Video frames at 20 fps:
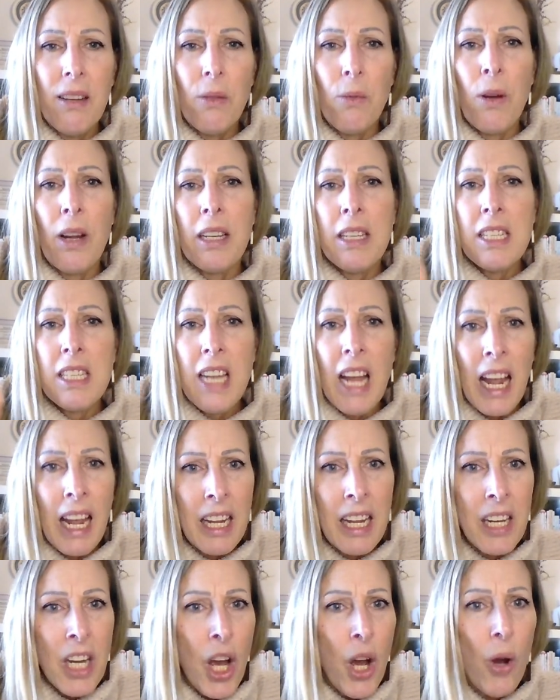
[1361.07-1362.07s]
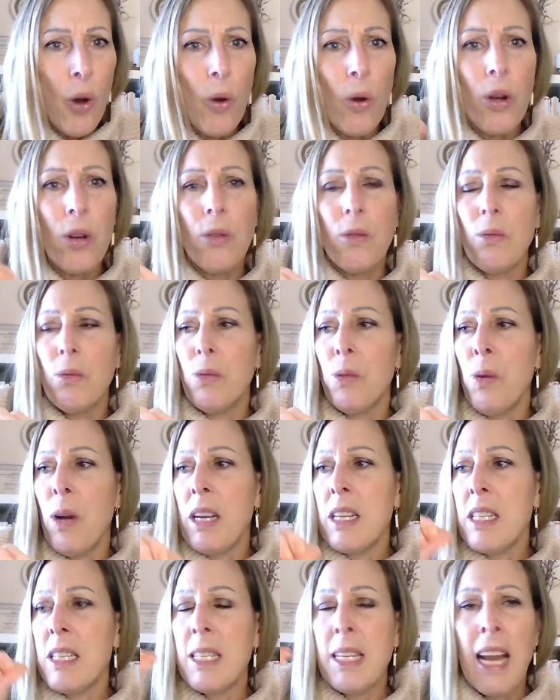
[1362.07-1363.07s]
one saying no,
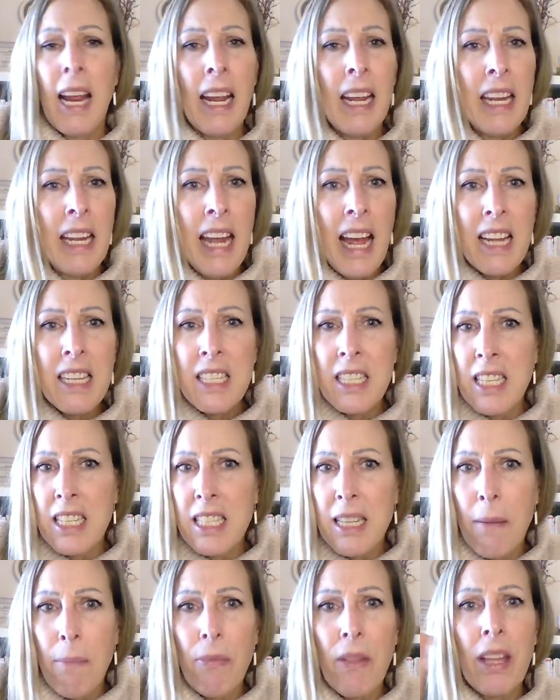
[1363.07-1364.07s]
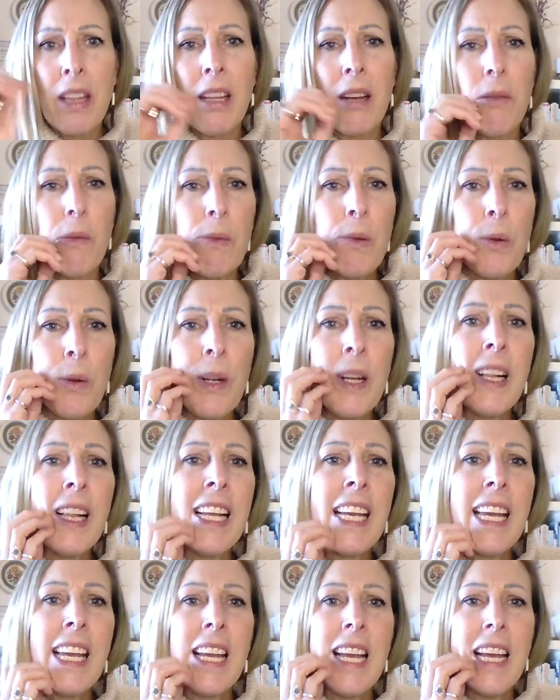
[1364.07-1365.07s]
one saying yes to something that
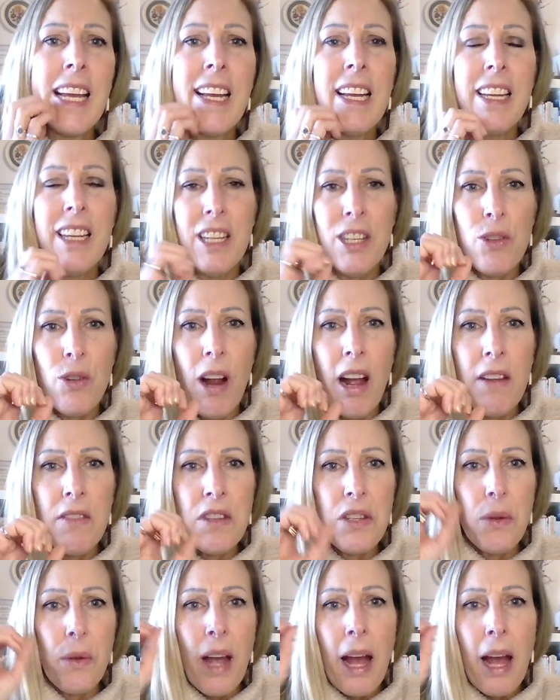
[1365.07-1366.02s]
really drives you.